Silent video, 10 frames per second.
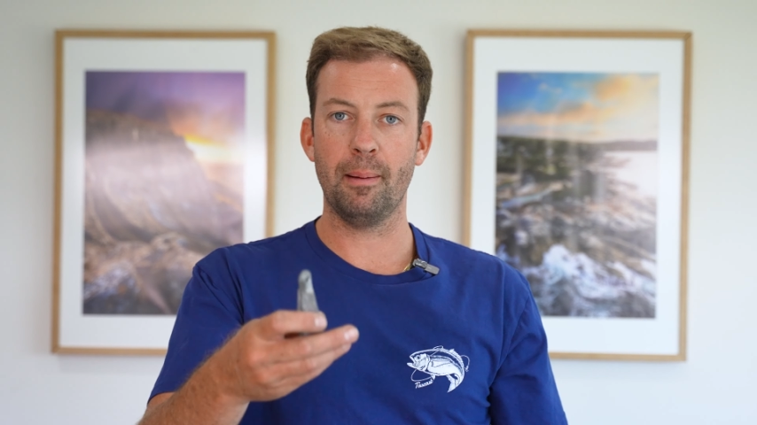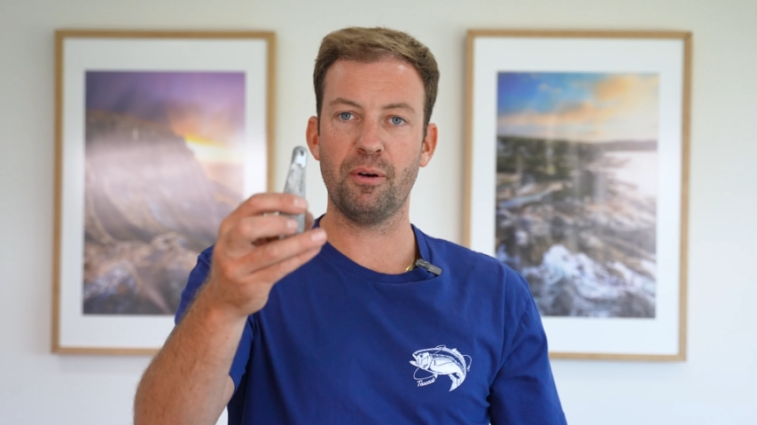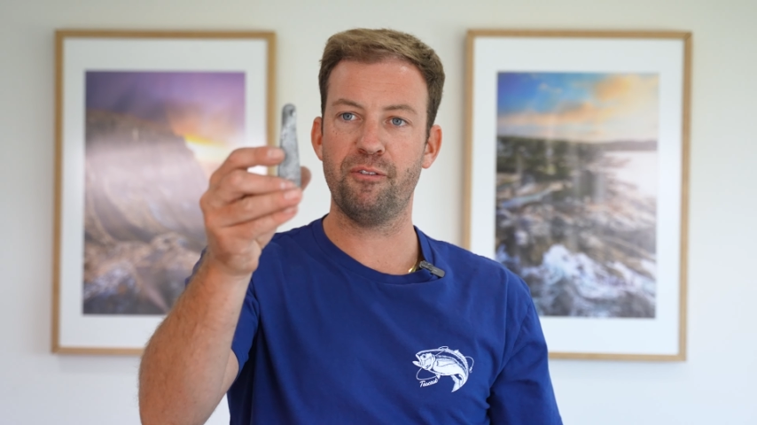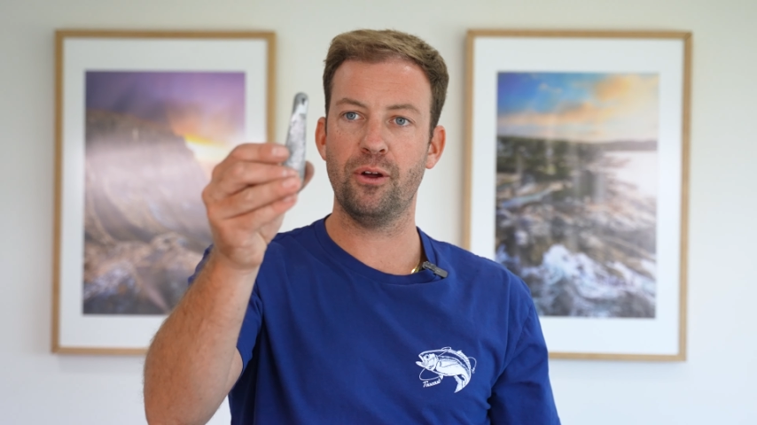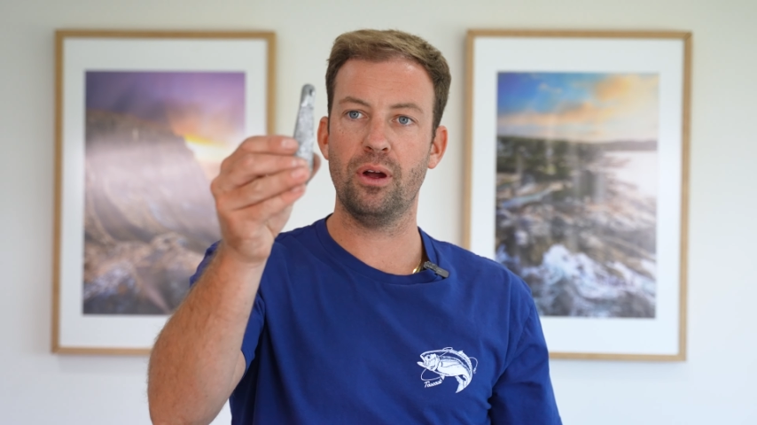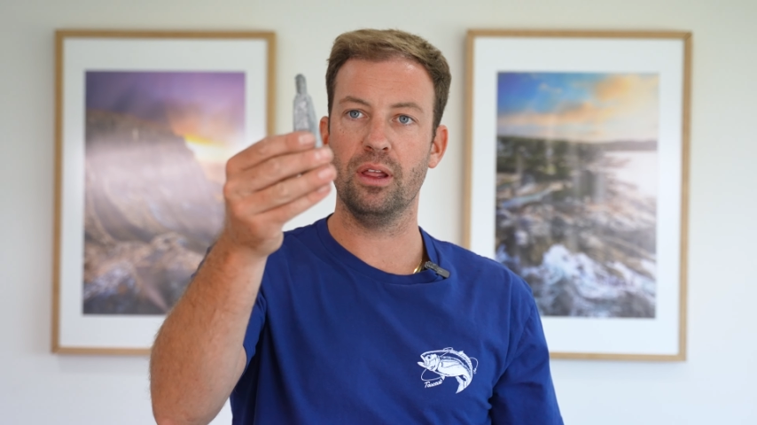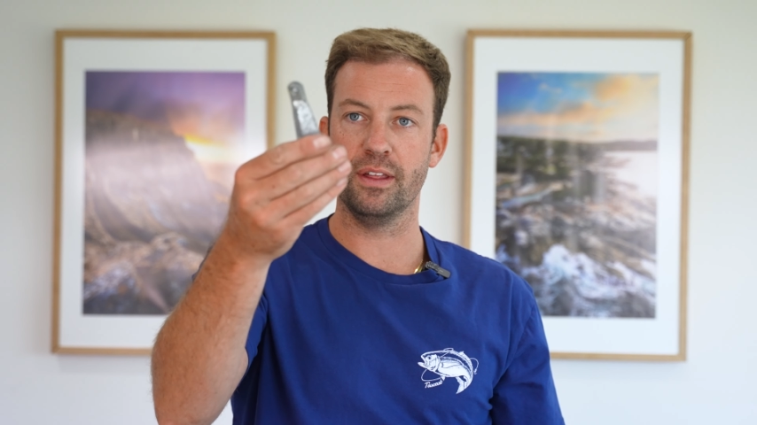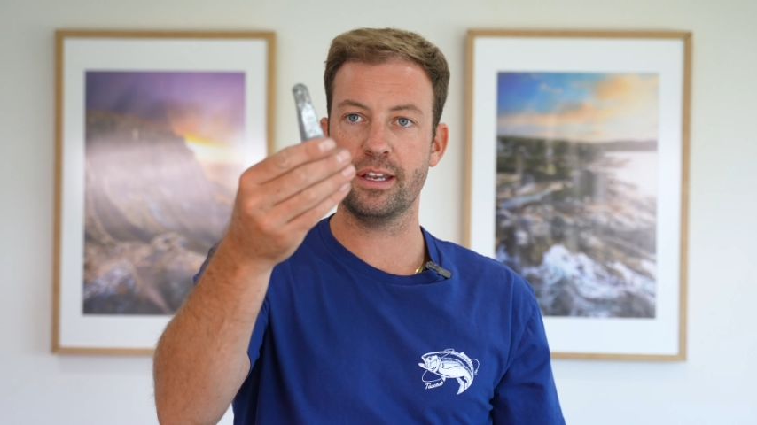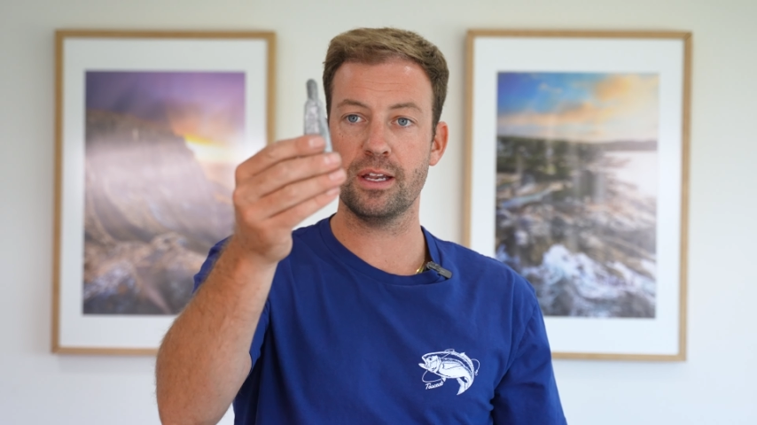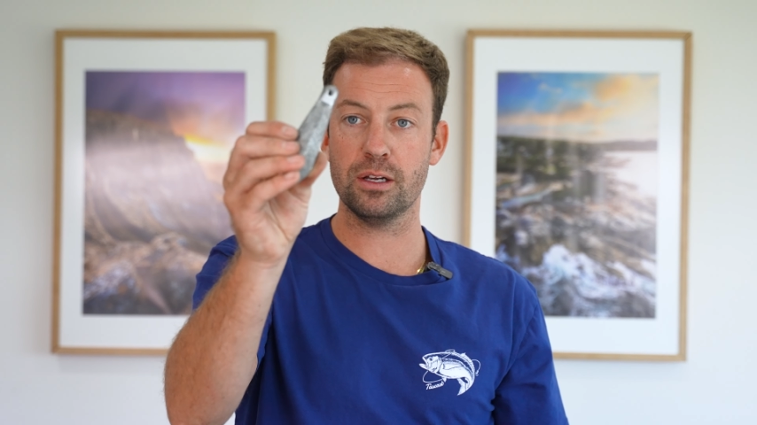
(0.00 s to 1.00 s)
I prefer
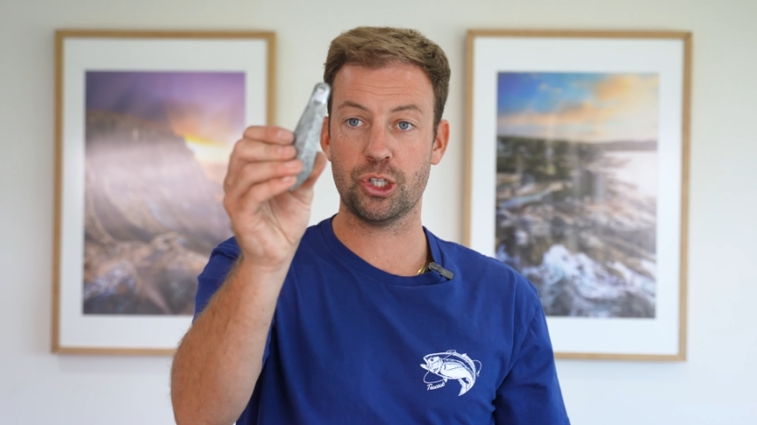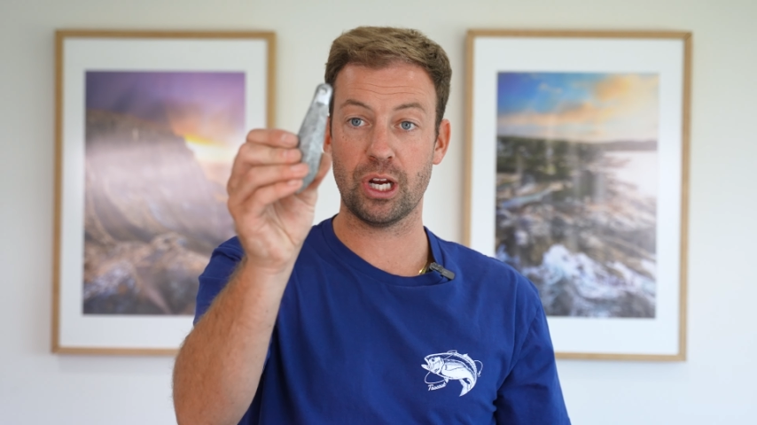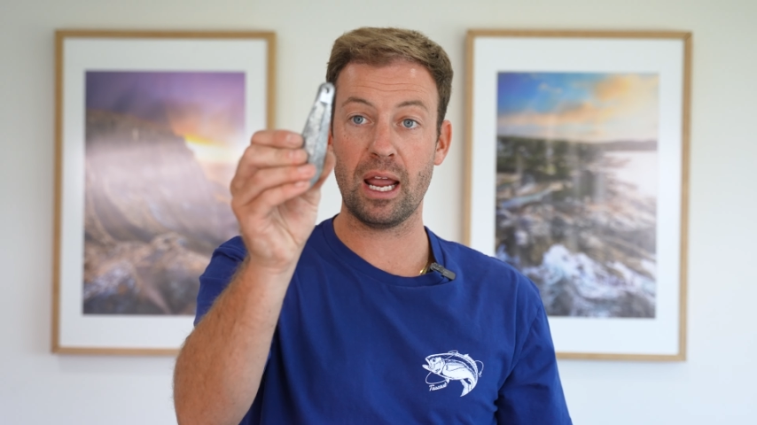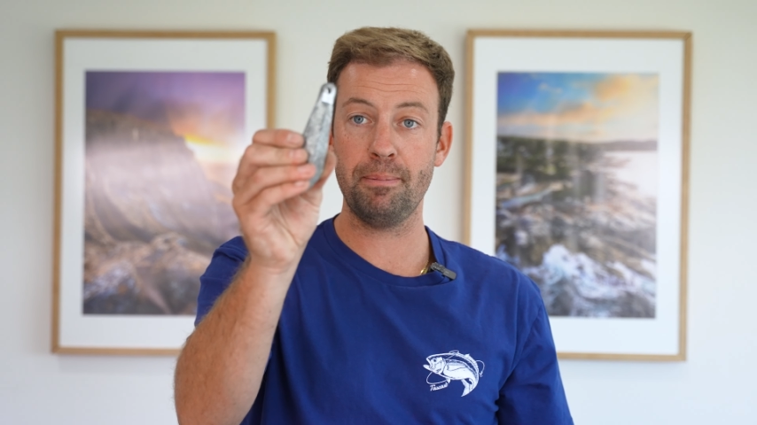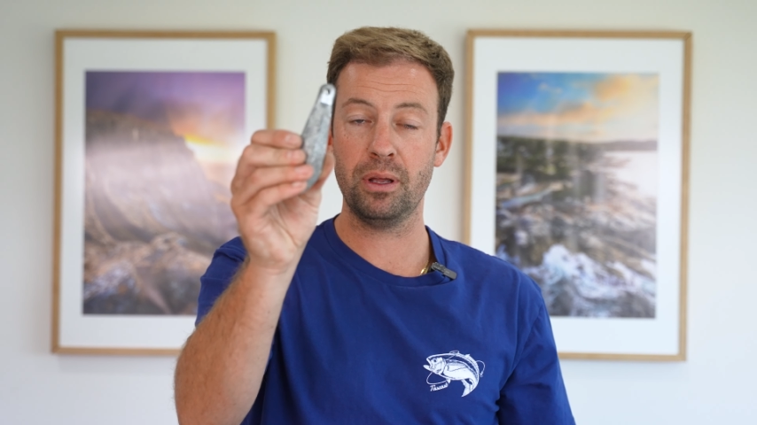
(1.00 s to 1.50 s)
this shape